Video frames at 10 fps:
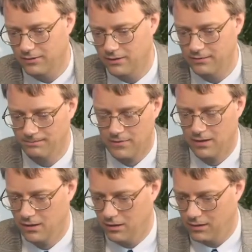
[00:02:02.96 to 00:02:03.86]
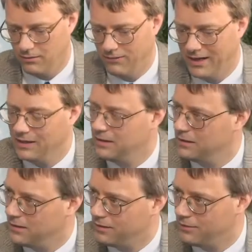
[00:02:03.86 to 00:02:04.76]
of a
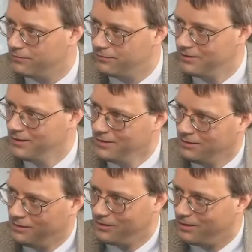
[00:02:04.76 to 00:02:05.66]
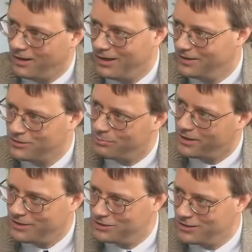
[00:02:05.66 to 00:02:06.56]
valley of high
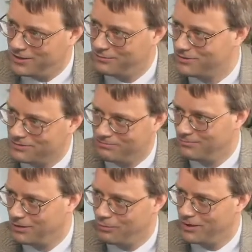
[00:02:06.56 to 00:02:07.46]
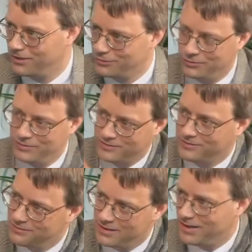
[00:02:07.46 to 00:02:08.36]
supplier jobs, low
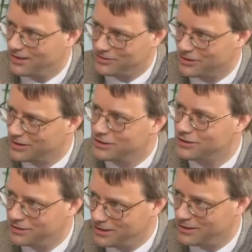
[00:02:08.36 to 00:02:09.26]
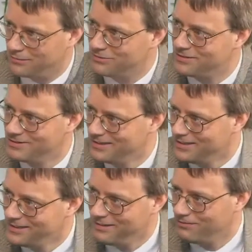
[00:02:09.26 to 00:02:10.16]
modules, high installation jobs
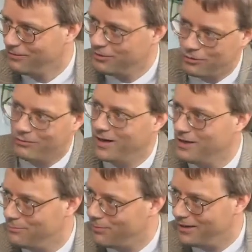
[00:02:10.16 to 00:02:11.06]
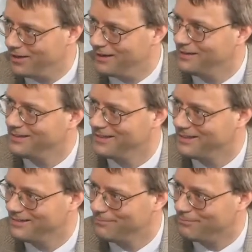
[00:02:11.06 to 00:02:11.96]
created by that
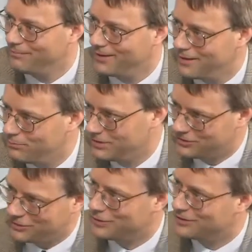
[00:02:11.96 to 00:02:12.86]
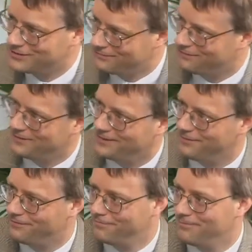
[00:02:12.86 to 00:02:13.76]
big surge
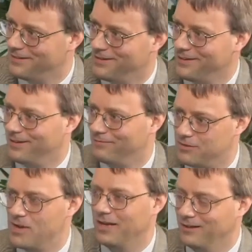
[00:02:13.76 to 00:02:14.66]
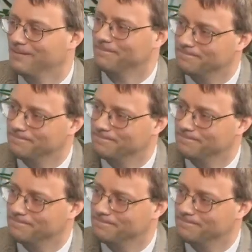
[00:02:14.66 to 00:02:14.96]
of demand.